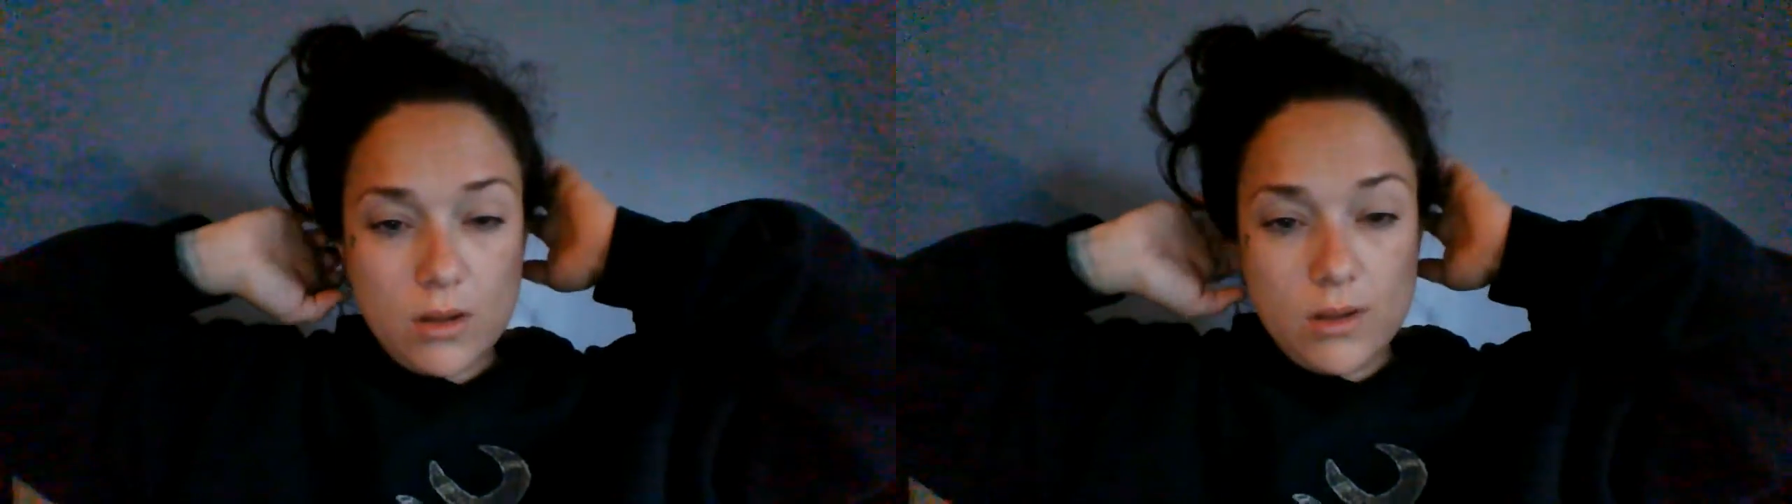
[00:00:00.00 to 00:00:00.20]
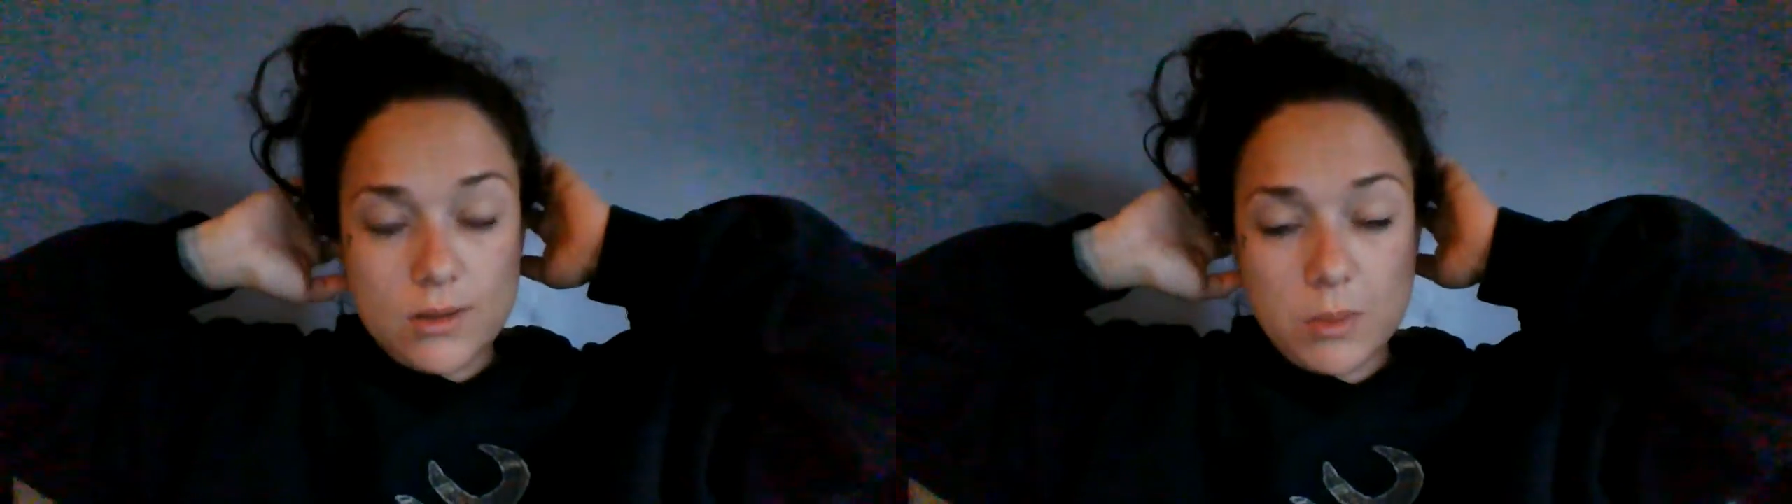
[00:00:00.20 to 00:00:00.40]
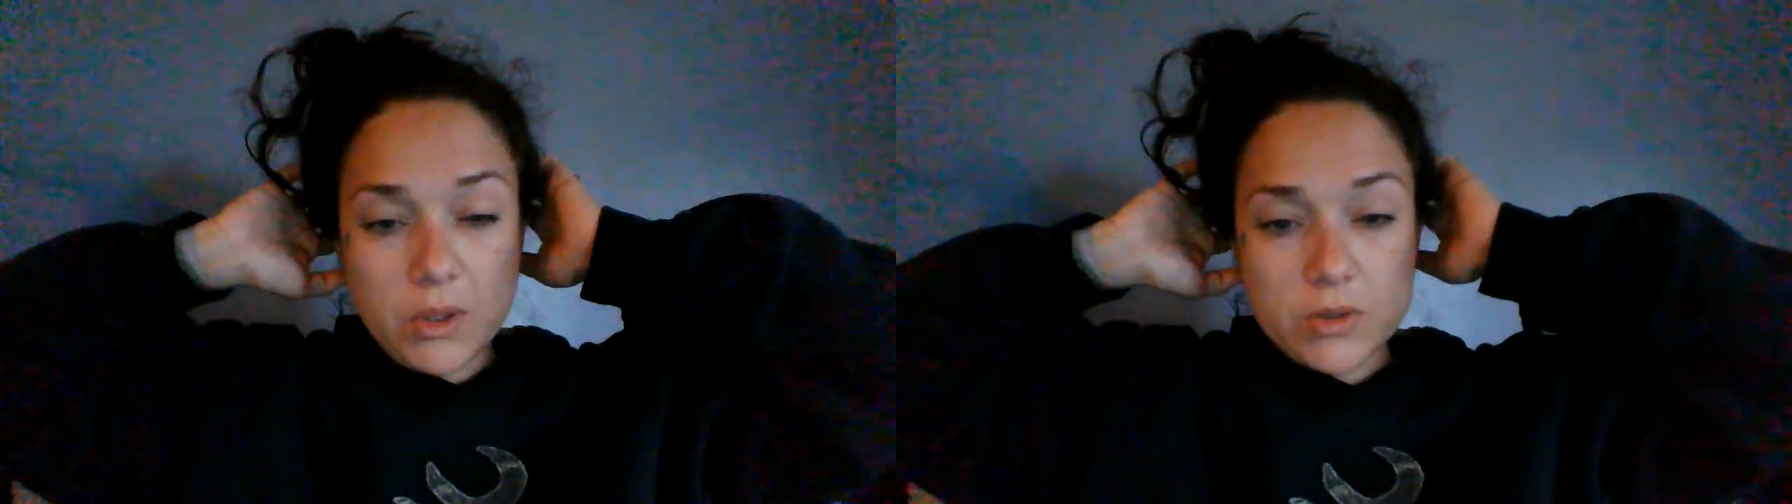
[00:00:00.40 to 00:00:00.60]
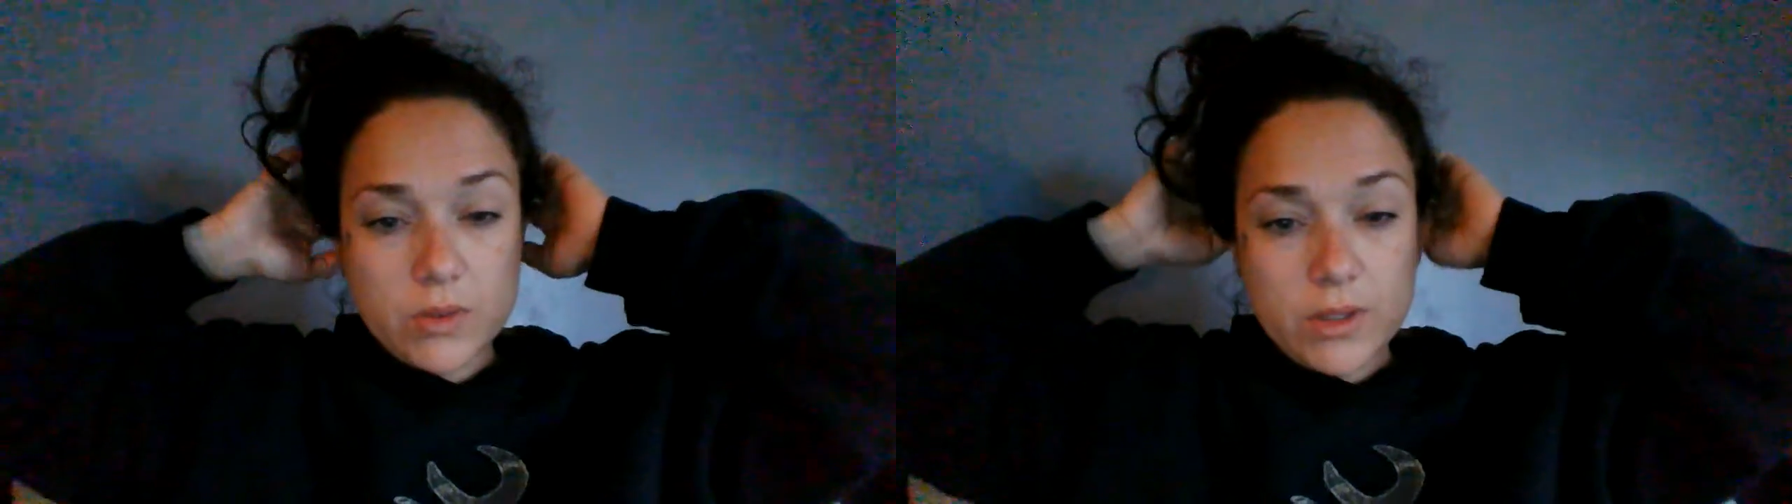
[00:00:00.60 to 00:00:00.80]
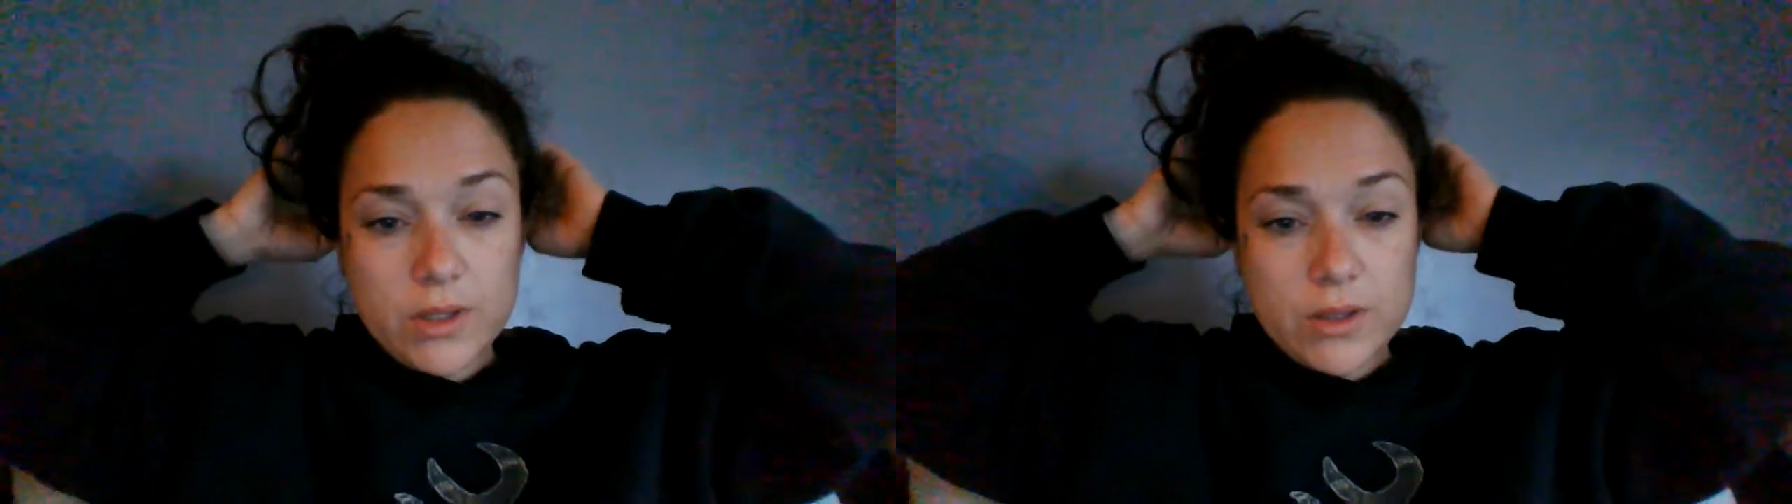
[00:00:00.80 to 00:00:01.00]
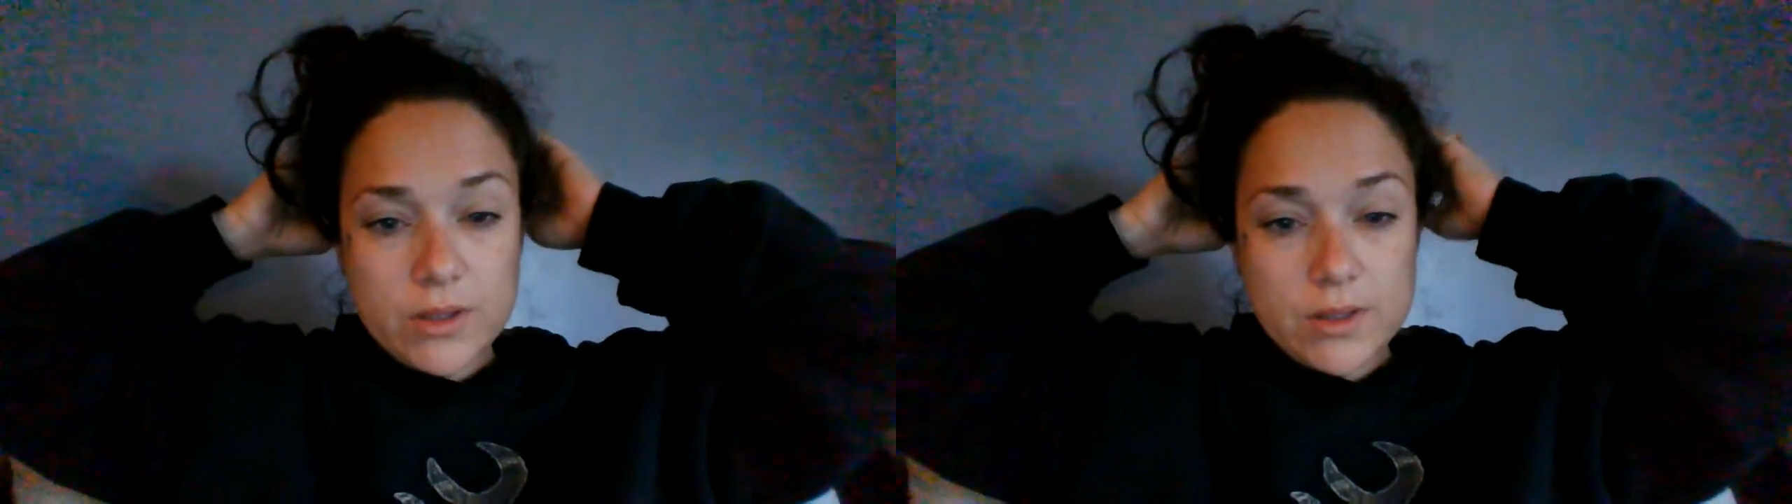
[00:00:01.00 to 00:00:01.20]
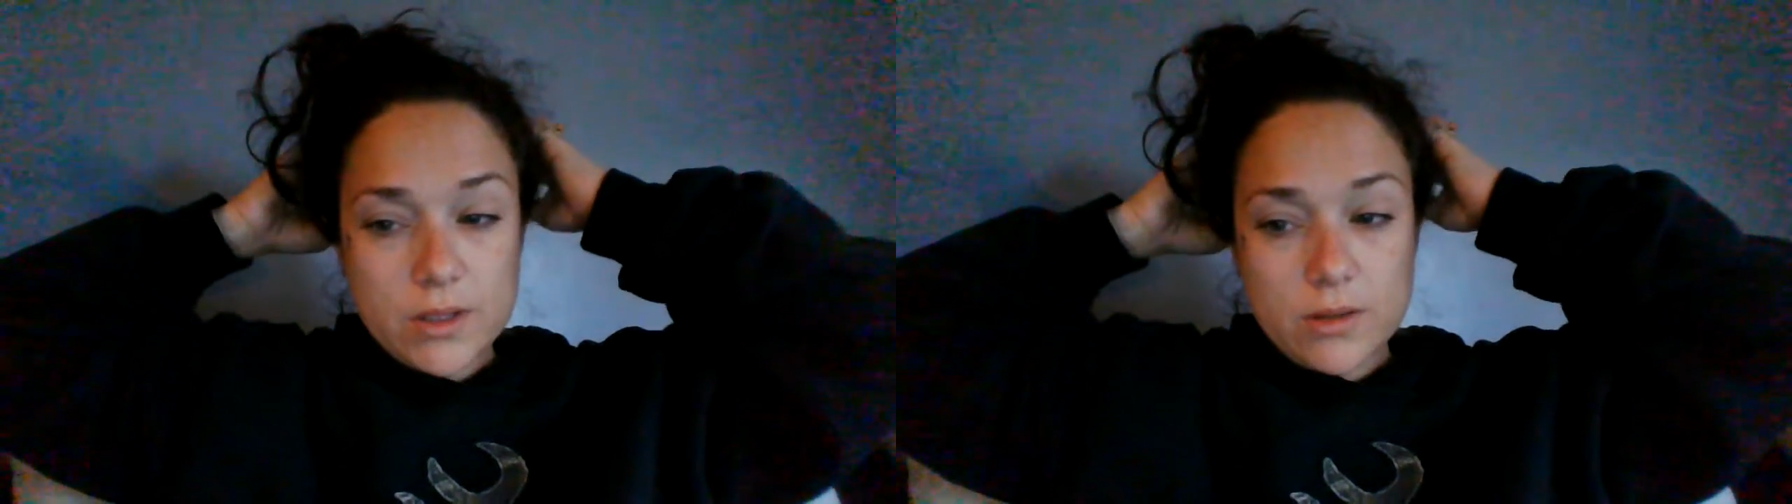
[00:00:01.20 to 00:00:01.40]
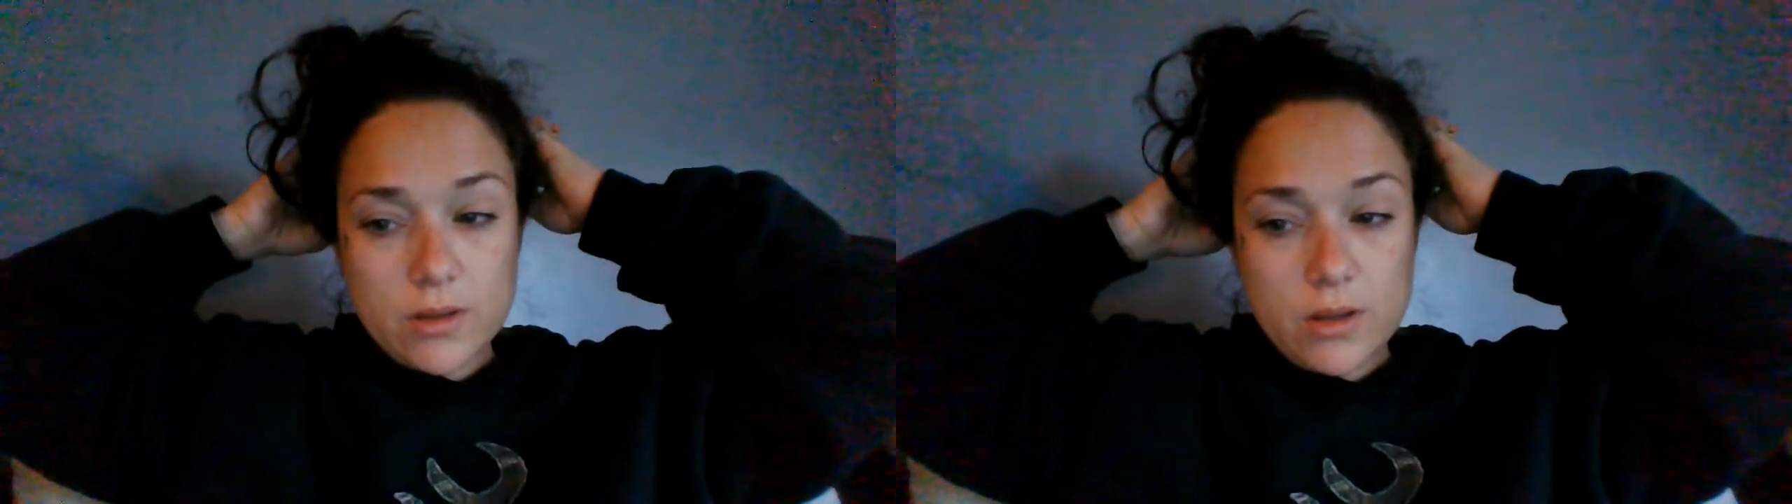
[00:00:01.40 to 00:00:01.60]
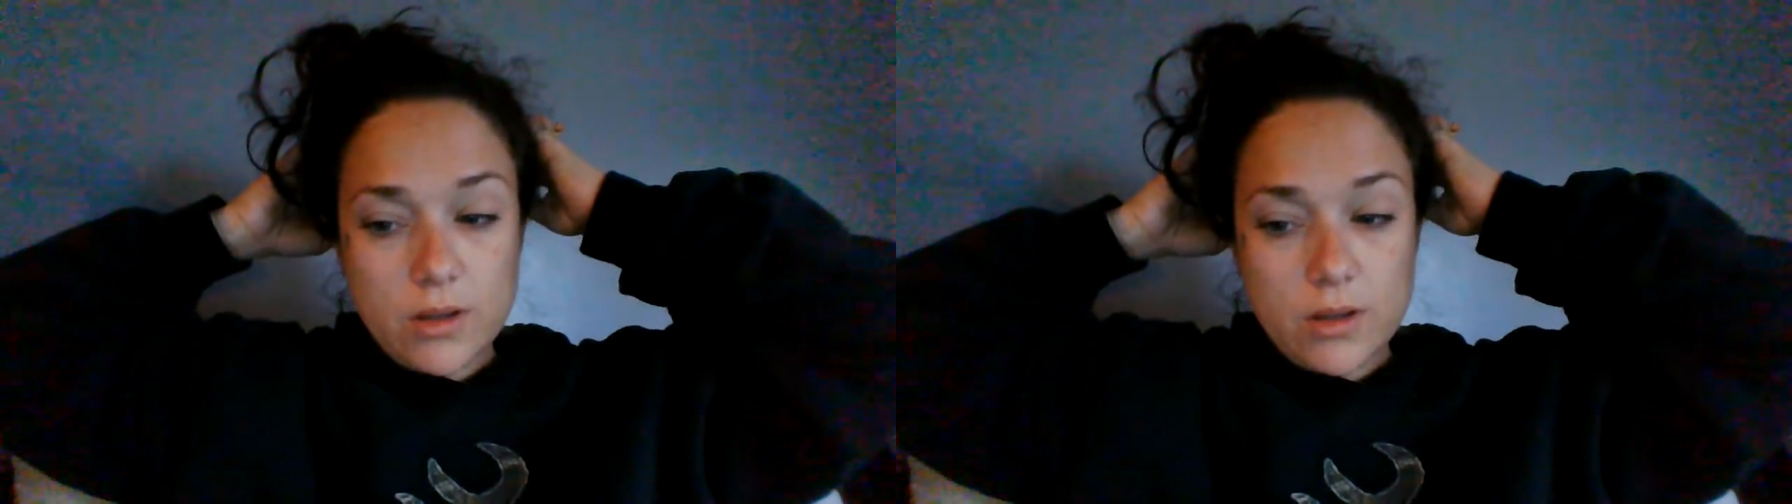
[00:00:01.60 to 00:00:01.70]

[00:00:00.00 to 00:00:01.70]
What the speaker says: these spiritual leaders and